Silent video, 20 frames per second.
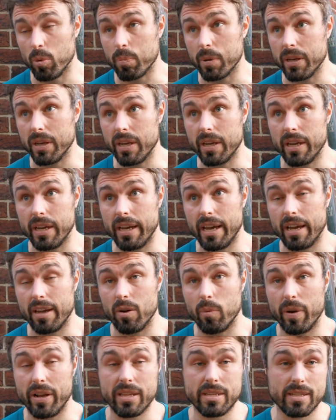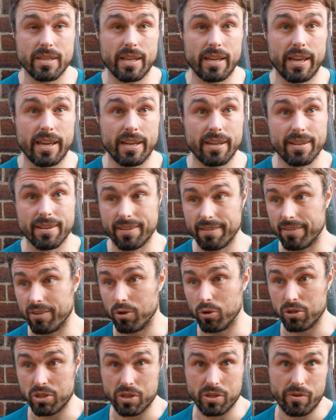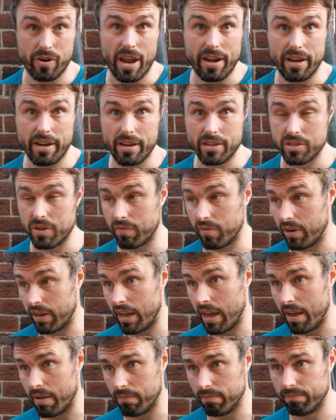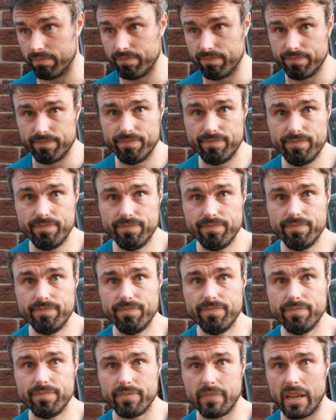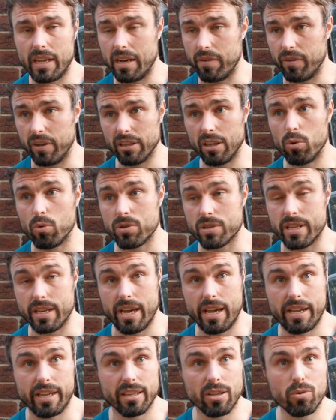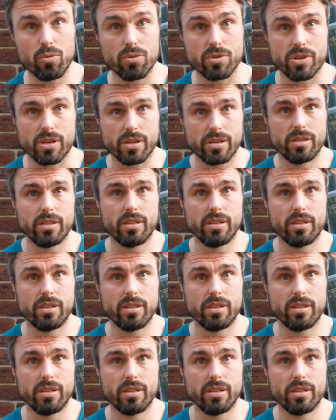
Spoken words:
hoping you can get a win today and go to Reading as a 3-8. And if you lose there, you lose.